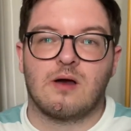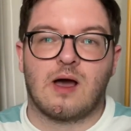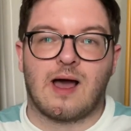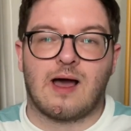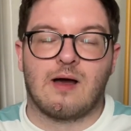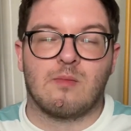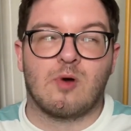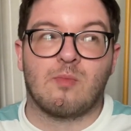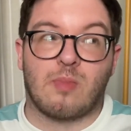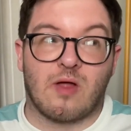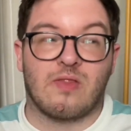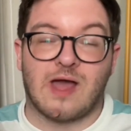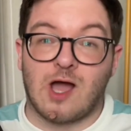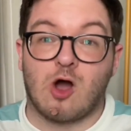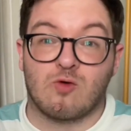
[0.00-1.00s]
But
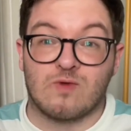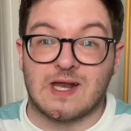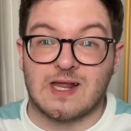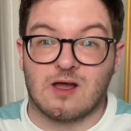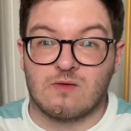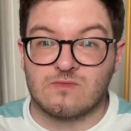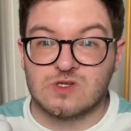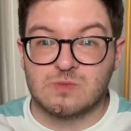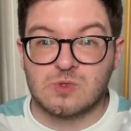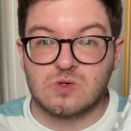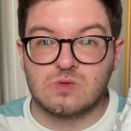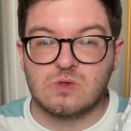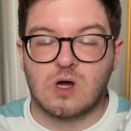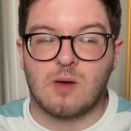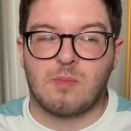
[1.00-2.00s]
they are really
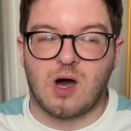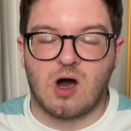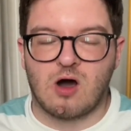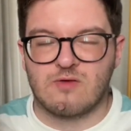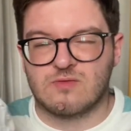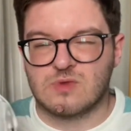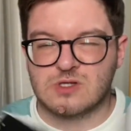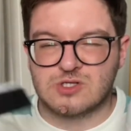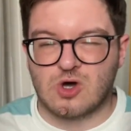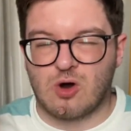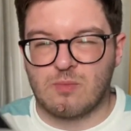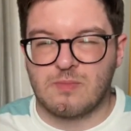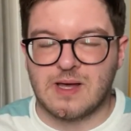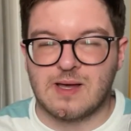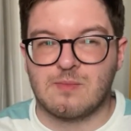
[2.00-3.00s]
comfortable, apart from the
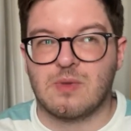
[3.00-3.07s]
top bit.